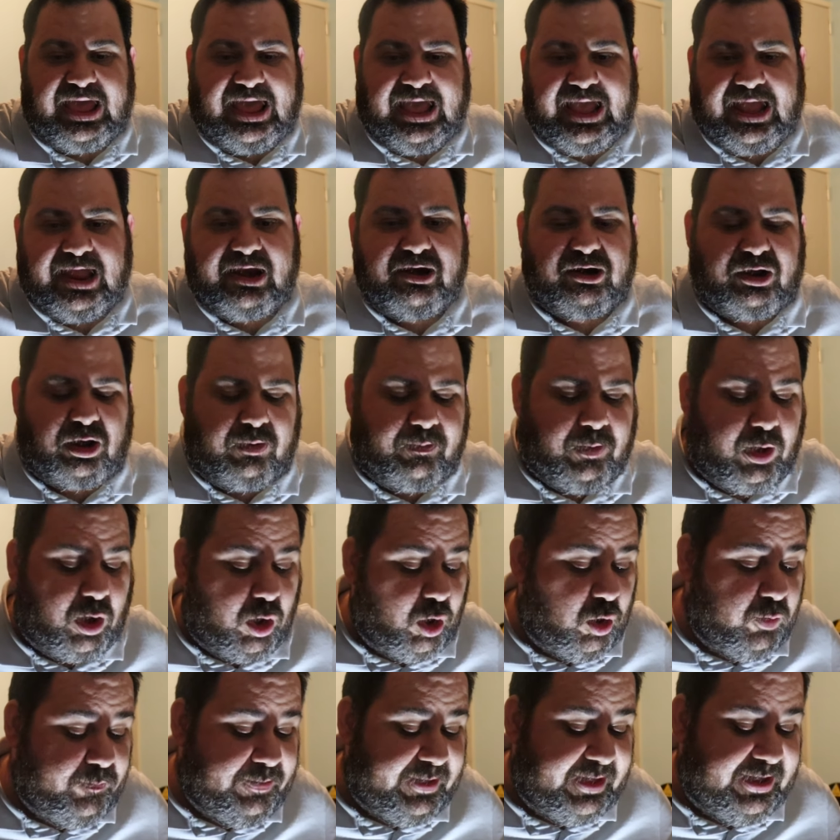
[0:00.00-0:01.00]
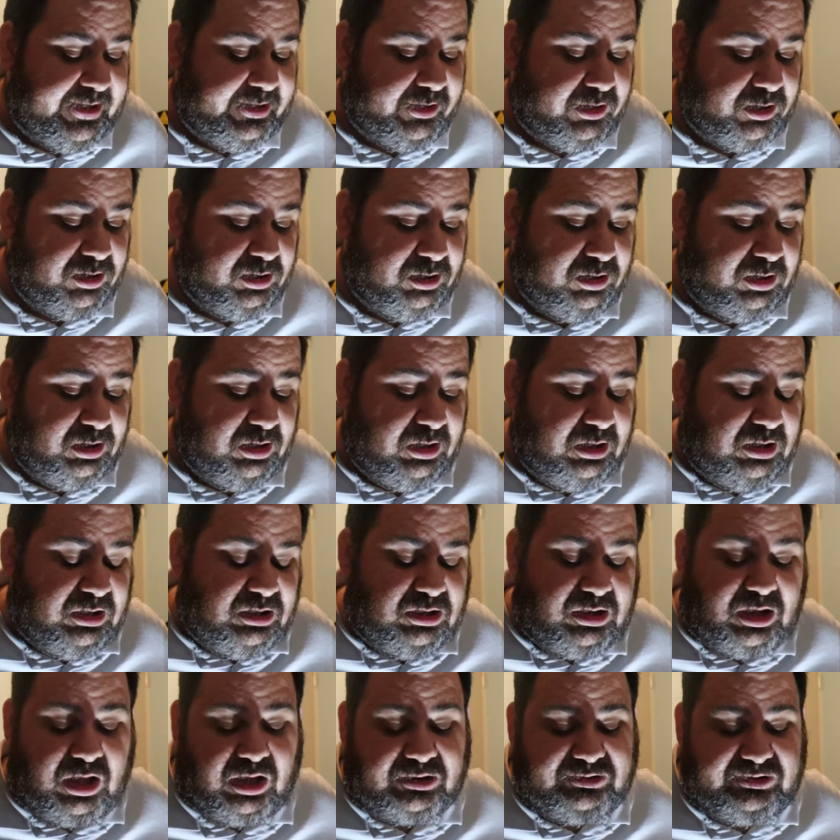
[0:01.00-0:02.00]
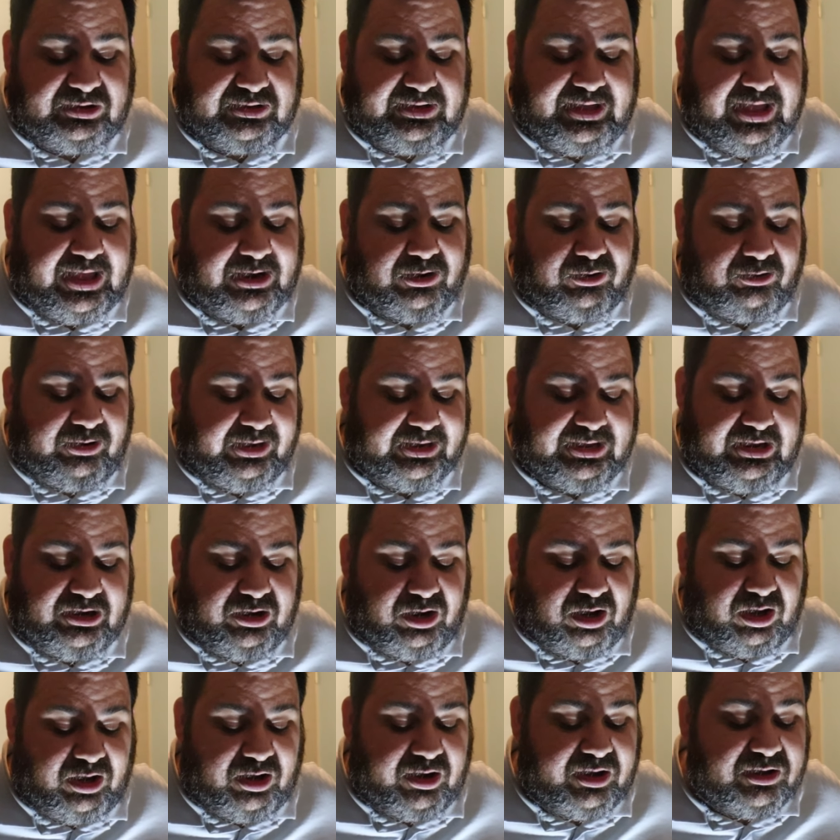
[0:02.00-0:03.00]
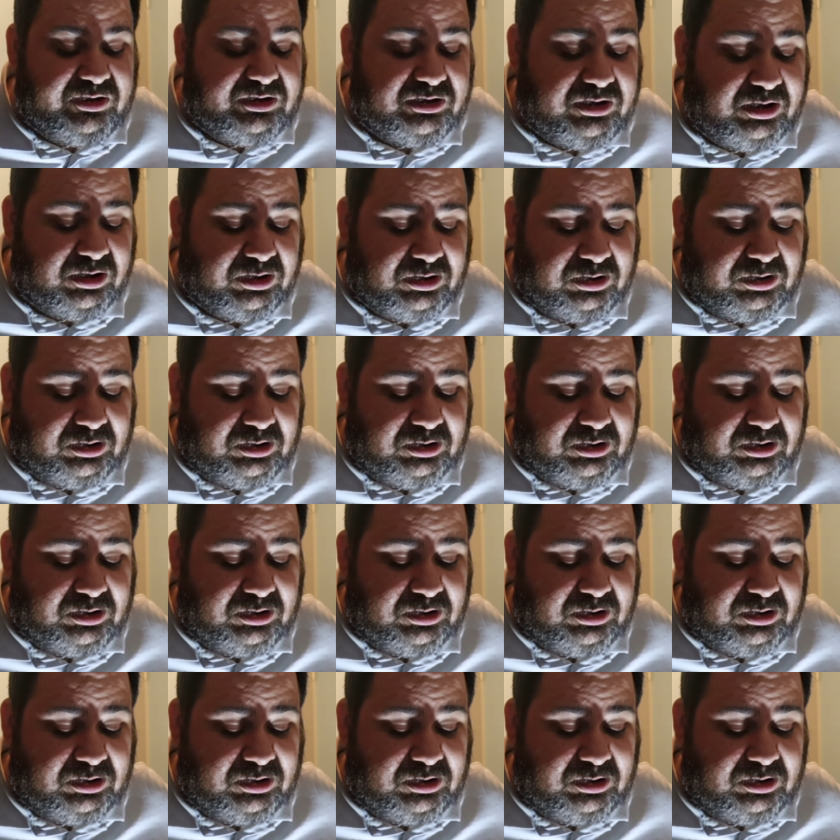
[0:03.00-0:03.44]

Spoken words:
and I'm hoping to get recognised